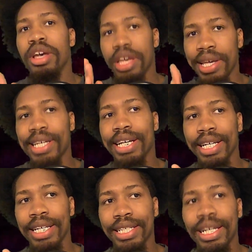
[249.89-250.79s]
is
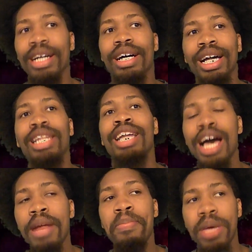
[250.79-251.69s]
because a
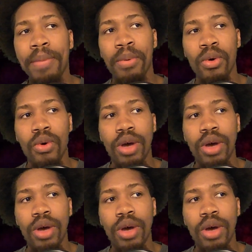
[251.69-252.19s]
lot of people,